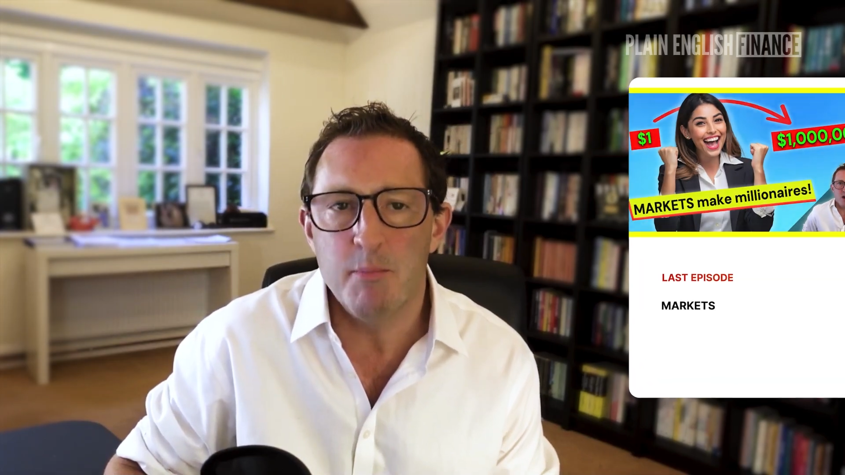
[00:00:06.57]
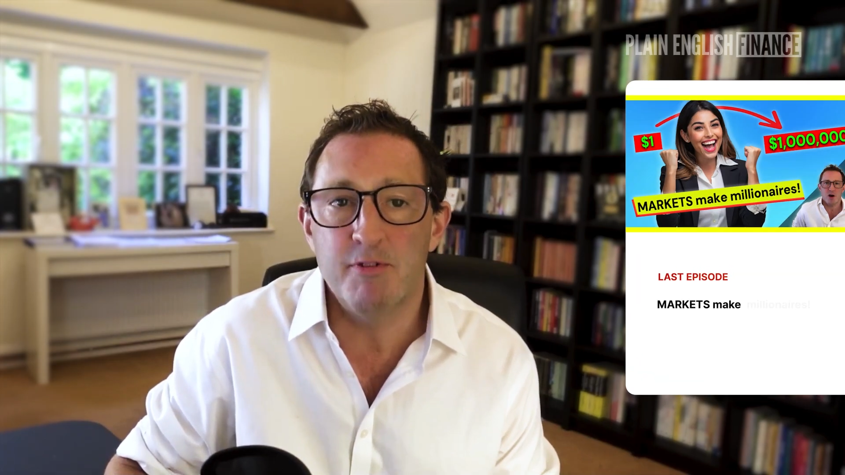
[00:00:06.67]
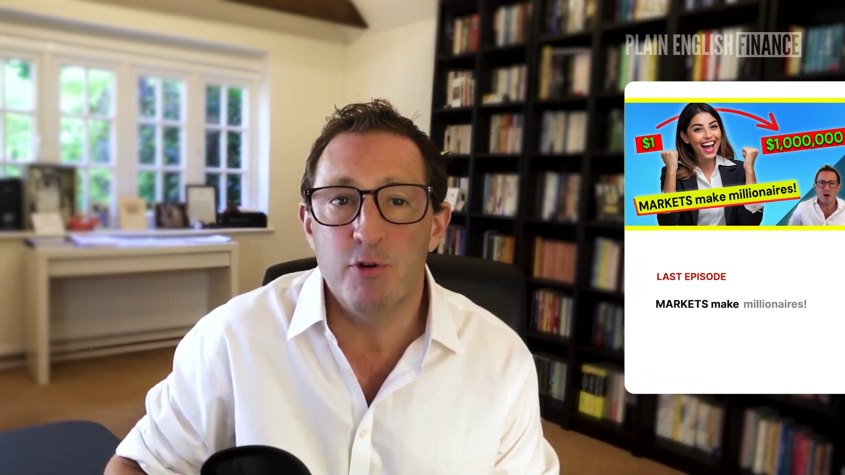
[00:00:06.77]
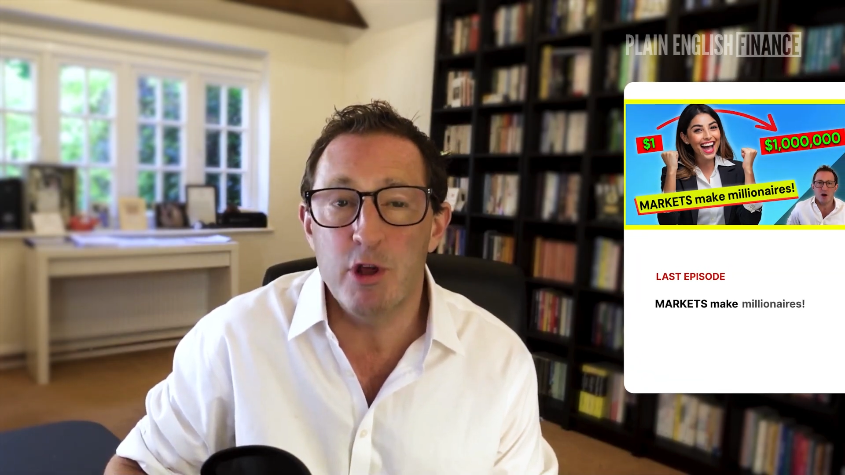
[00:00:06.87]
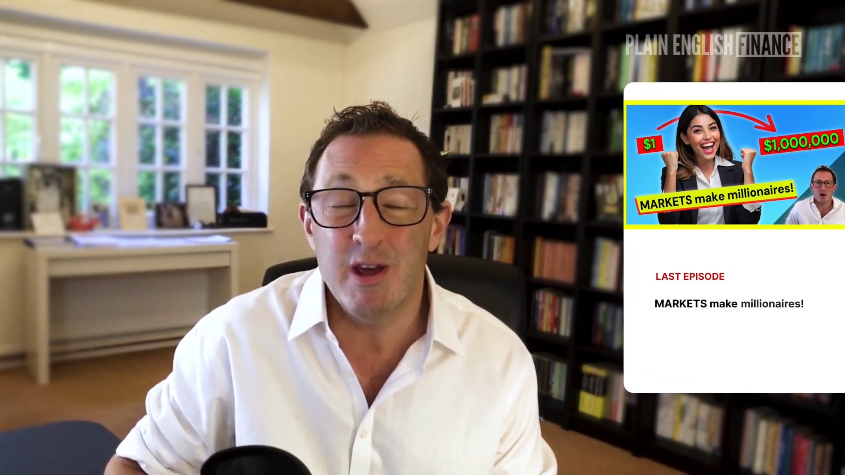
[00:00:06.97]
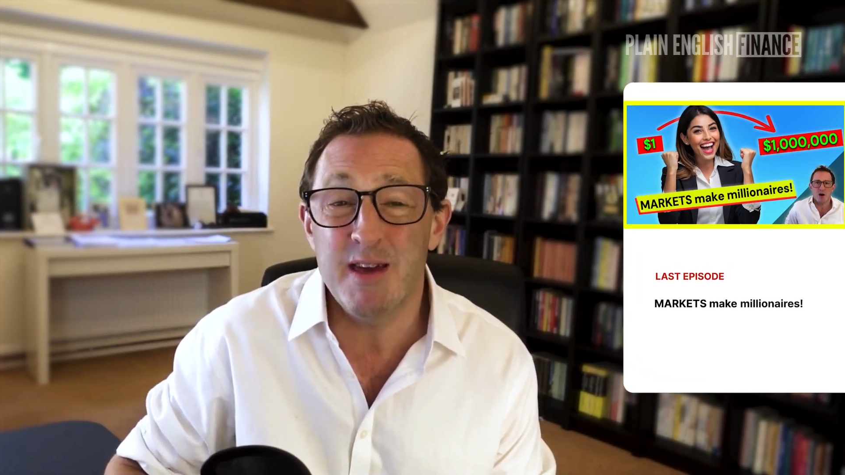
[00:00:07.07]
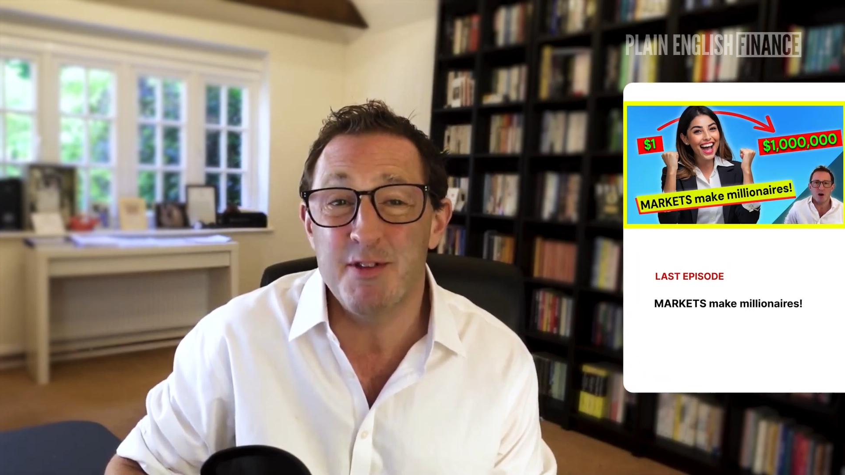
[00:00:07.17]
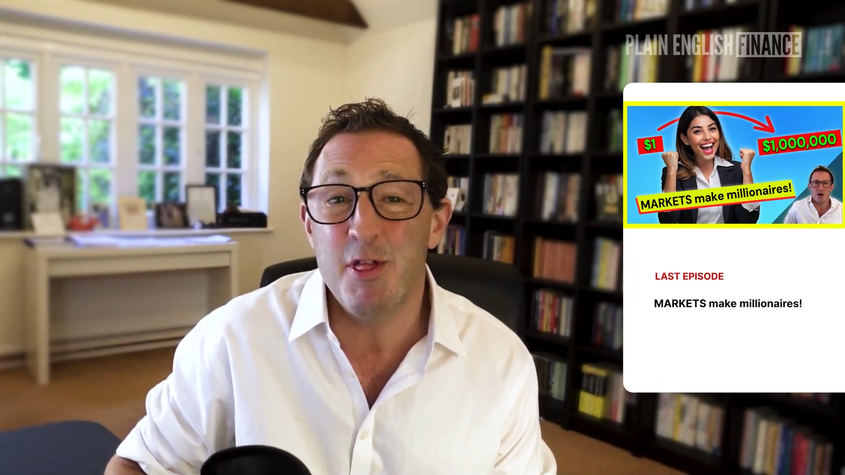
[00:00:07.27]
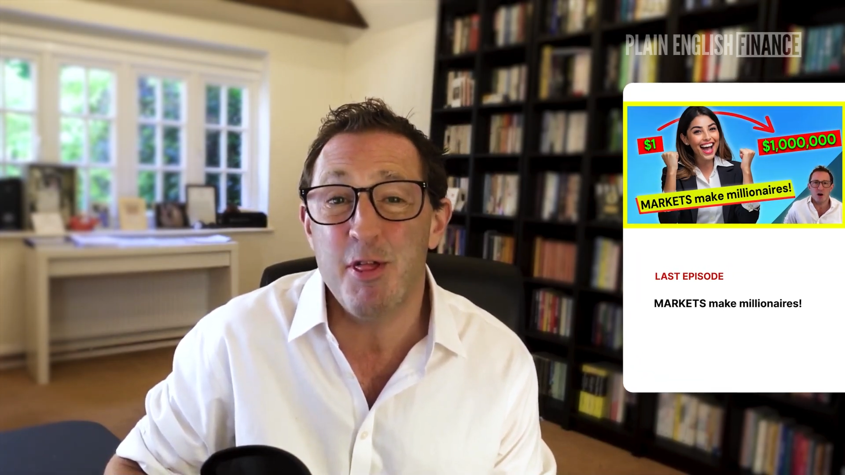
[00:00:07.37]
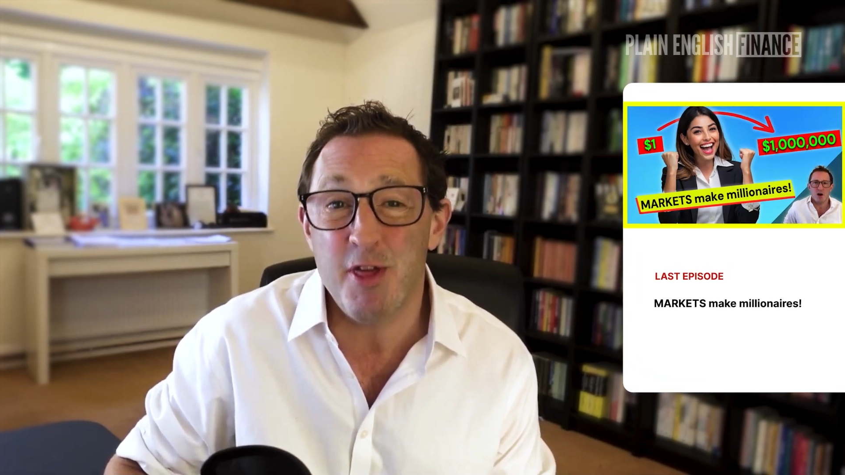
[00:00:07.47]
before you
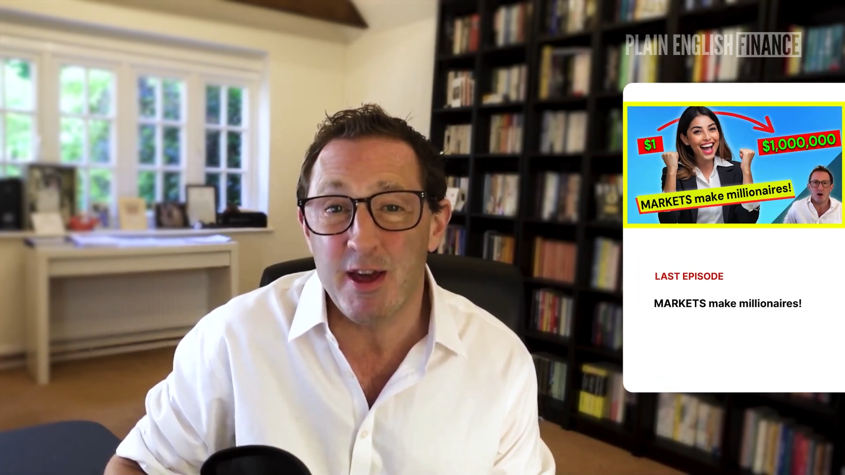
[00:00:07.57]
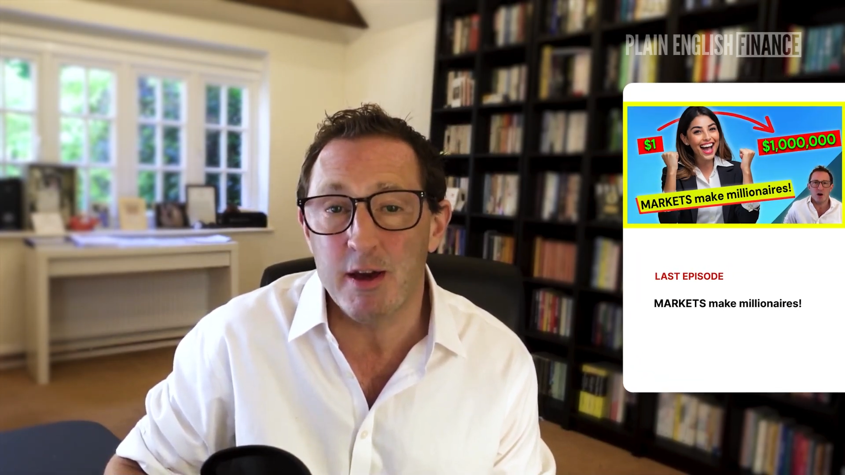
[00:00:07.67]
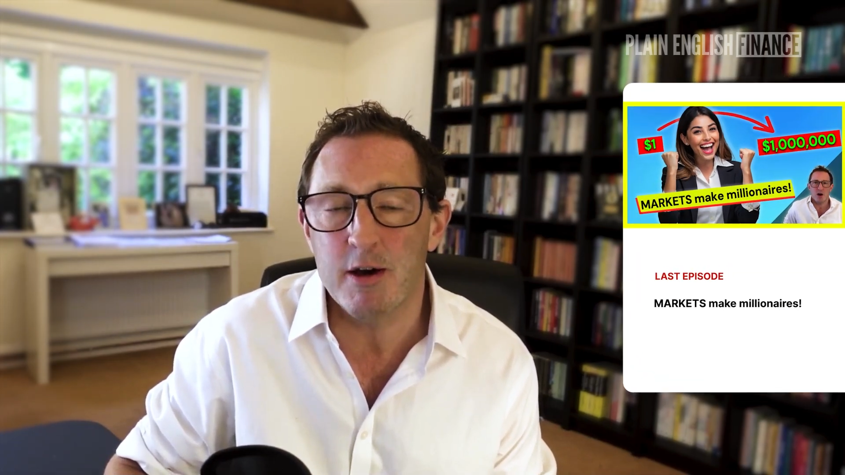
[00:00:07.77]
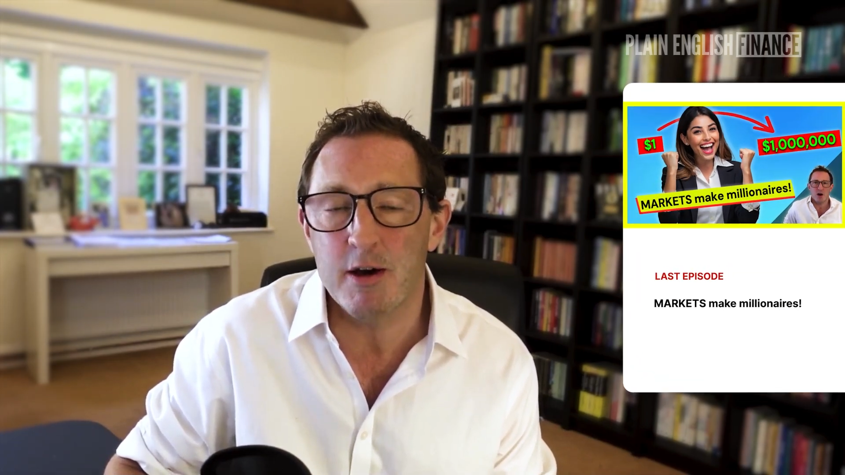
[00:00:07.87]
even think